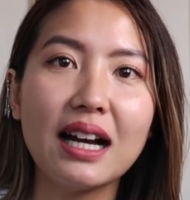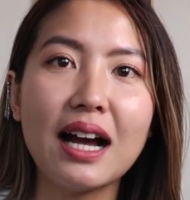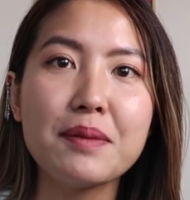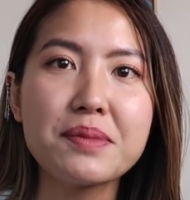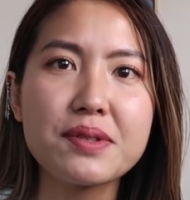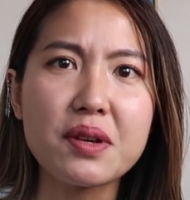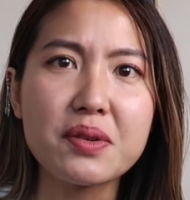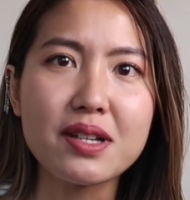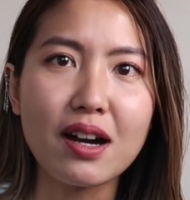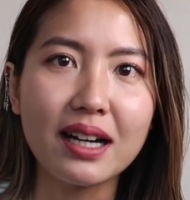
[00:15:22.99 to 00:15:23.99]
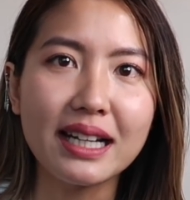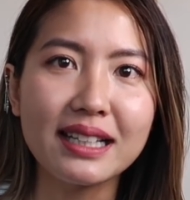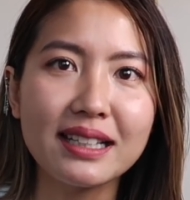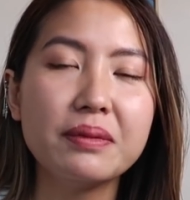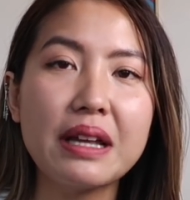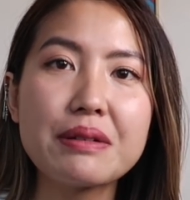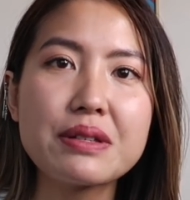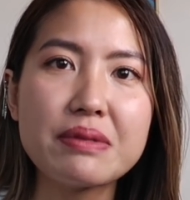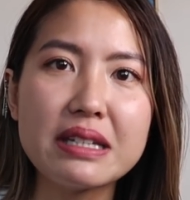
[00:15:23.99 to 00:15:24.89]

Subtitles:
I'm so sorry. That was